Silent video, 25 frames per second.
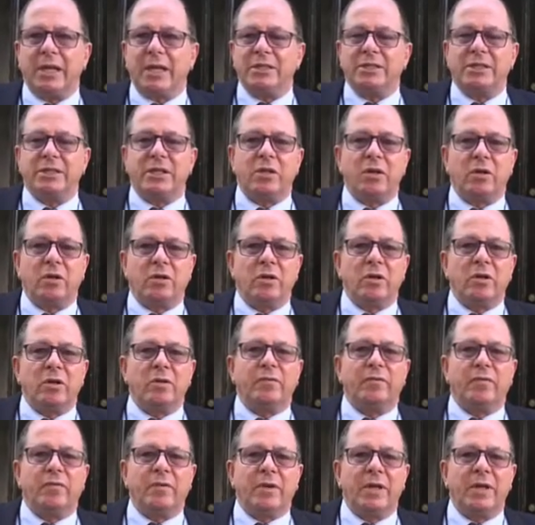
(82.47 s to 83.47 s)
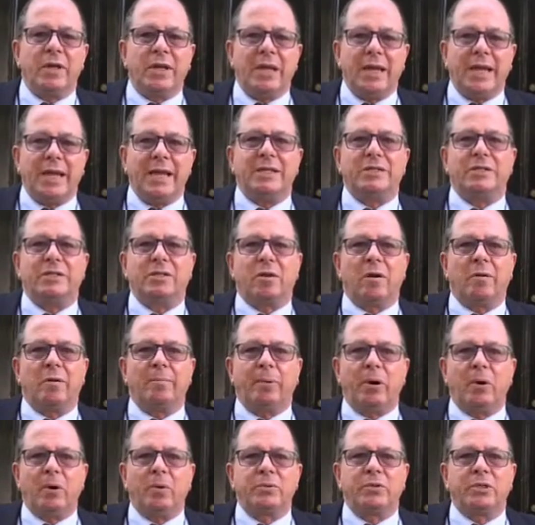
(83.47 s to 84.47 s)
He said, You could have at least got
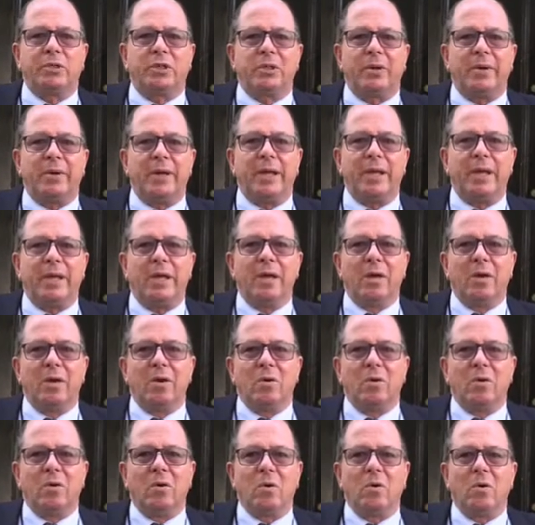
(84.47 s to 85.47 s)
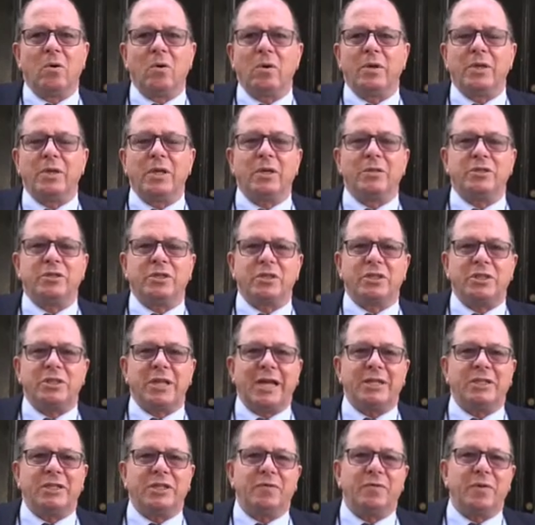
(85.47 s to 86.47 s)
Paul to do it or used a
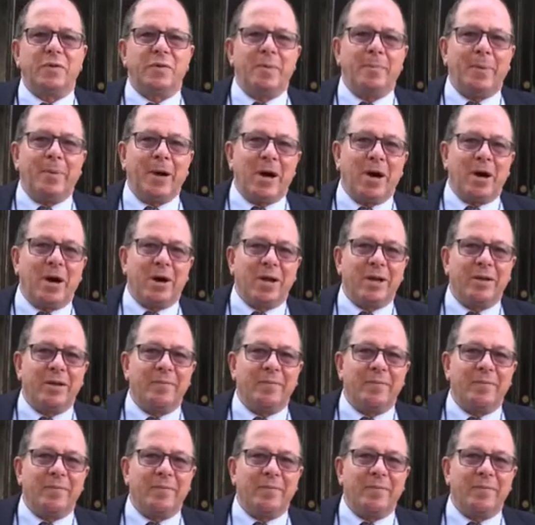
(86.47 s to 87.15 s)
statue from the park.